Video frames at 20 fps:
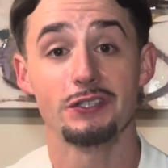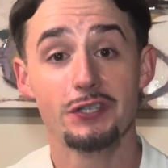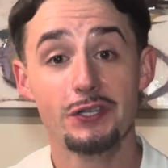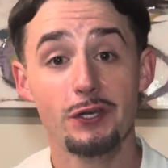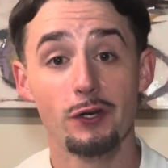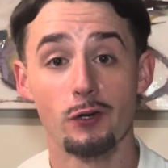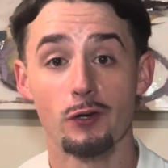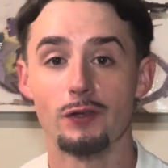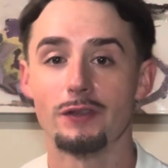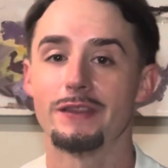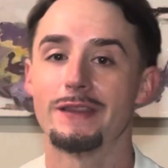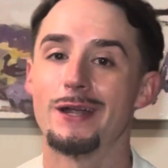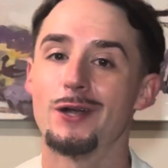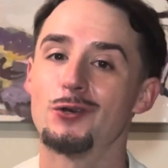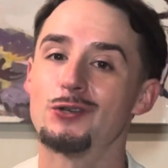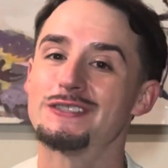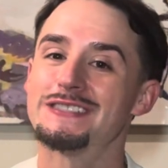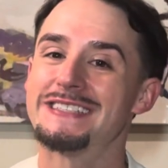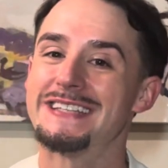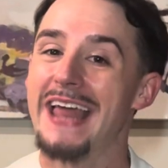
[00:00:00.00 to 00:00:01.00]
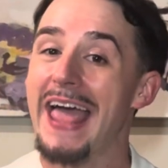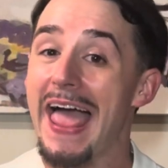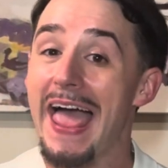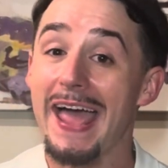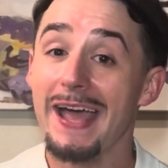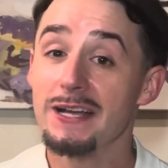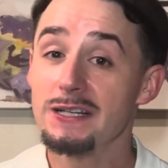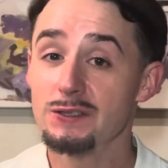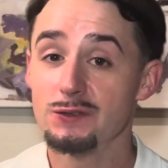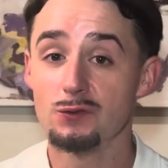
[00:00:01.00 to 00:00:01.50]
year, there is an
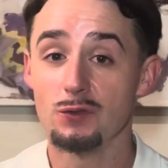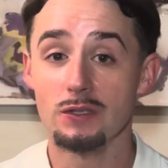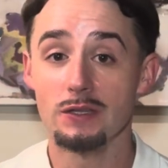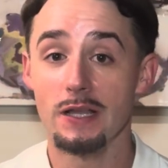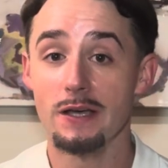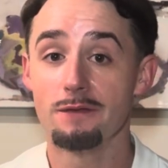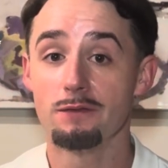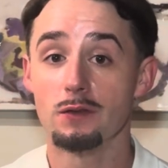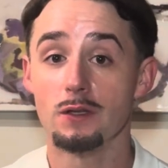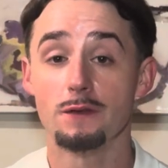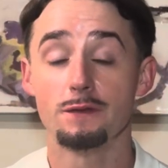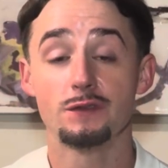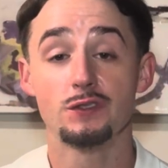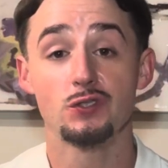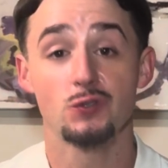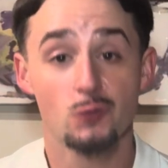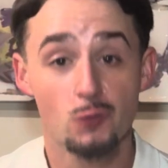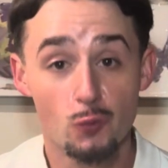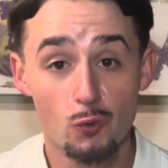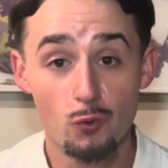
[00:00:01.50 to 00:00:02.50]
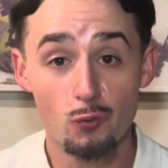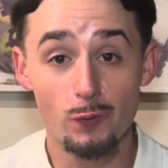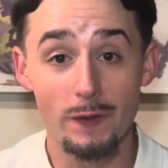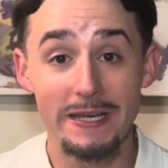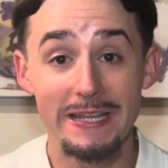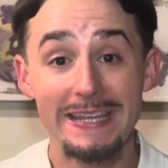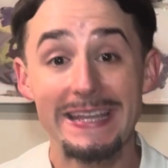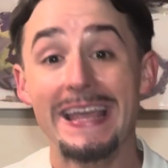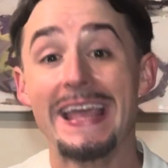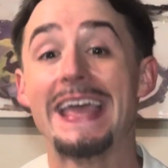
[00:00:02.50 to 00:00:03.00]
extra level of
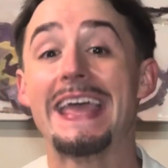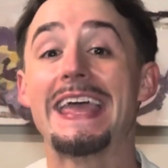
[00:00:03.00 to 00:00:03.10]
scrutiny